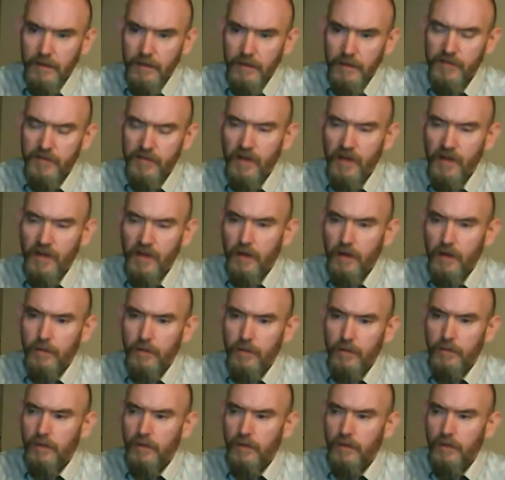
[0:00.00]

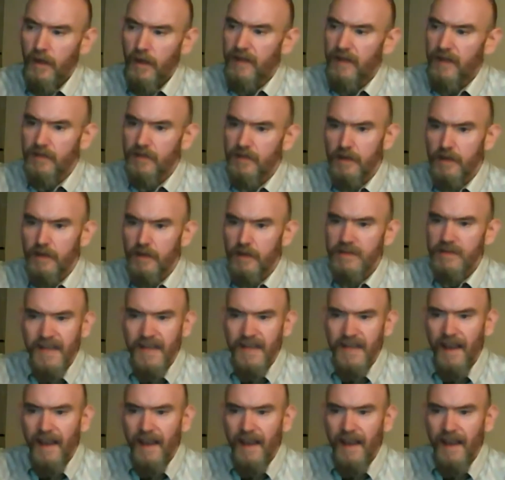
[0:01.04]
So as long as they